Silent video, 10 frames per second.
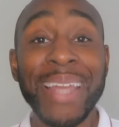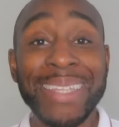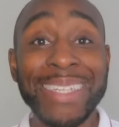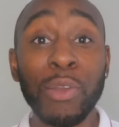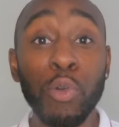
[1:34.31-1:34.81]

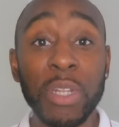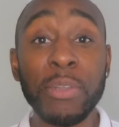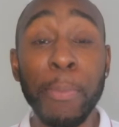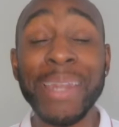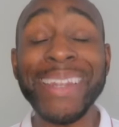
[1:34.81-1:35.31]
That's in order
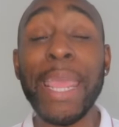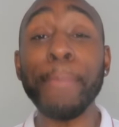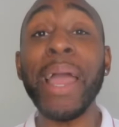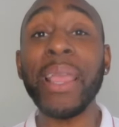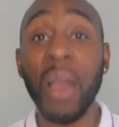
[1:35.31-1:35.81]
to maintain
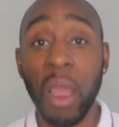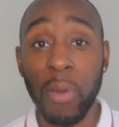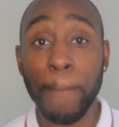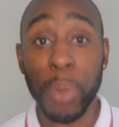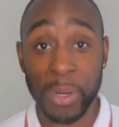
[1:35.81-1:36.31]
my
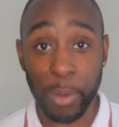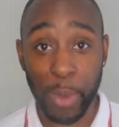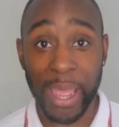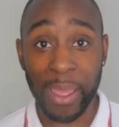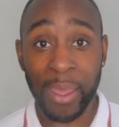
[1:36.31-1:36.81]
current body
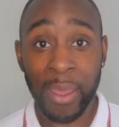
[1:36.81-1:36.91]
weight.